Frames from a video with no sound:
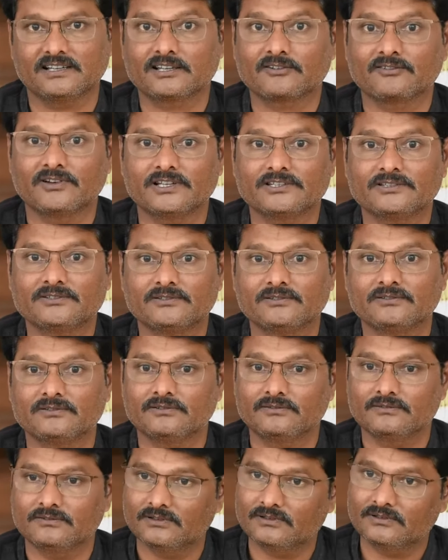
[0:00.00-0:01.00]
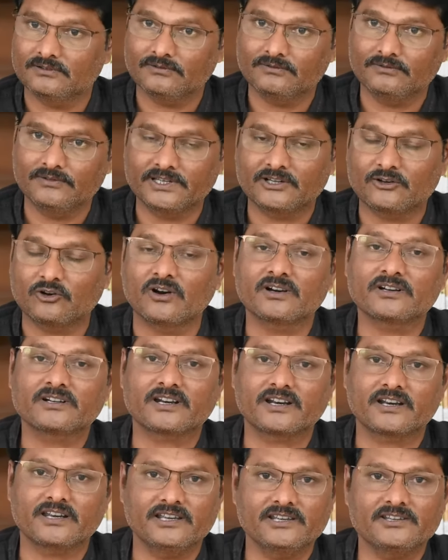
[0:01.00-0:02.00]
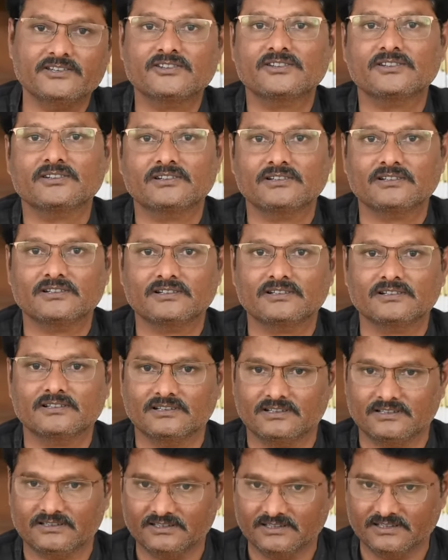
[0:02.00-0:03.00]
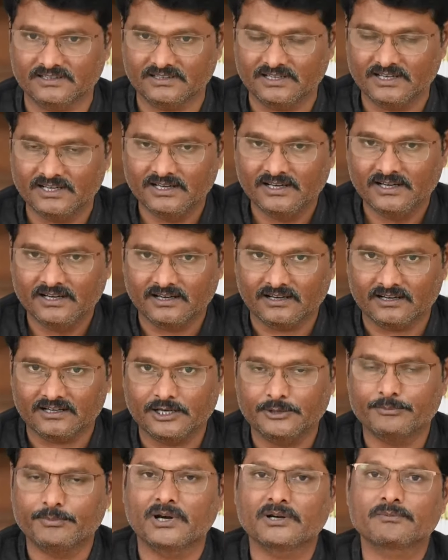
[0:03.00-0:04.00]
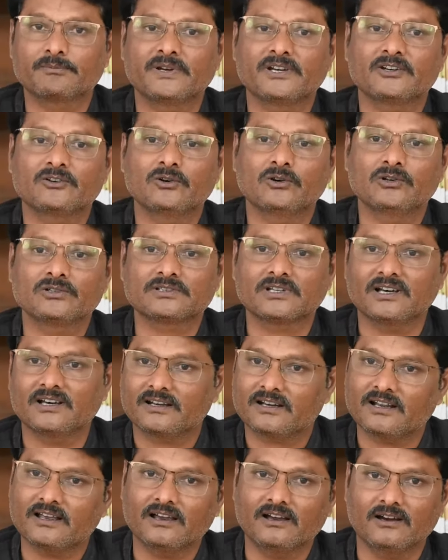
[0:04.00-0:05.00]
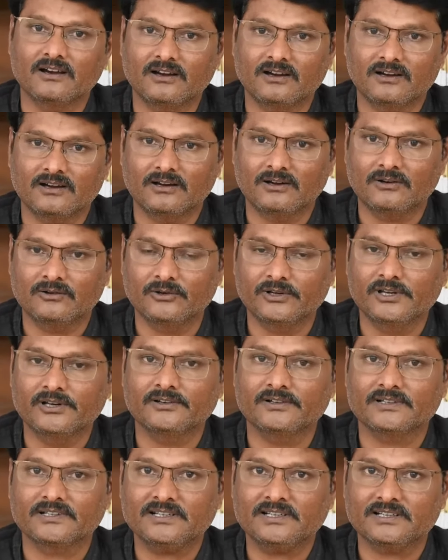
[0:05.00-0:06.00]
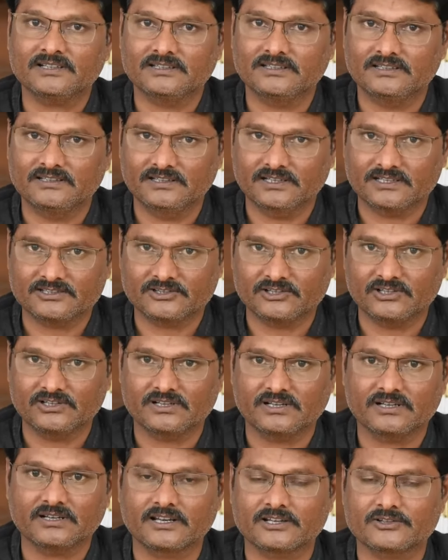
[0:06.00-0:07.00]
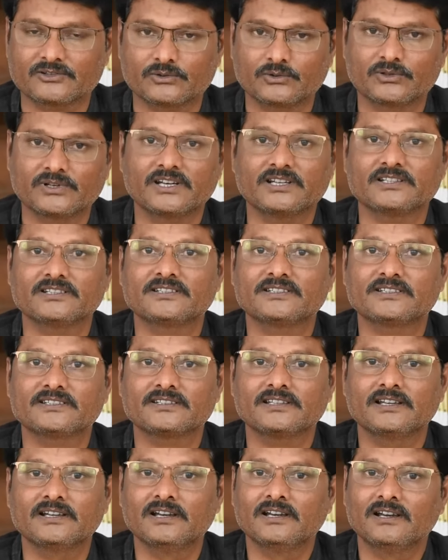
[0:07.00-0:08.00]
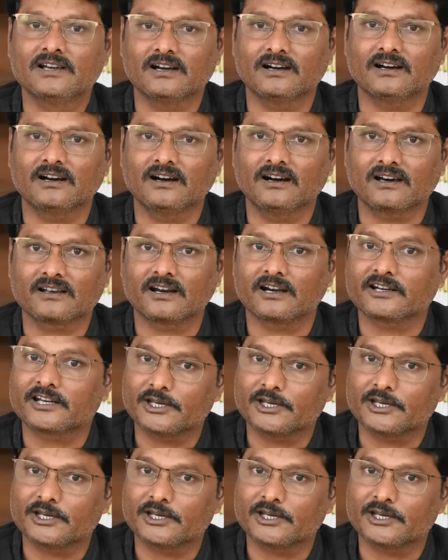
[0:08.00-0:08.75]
Otherwise, we can't reach the department goals, or whoever the children or students are not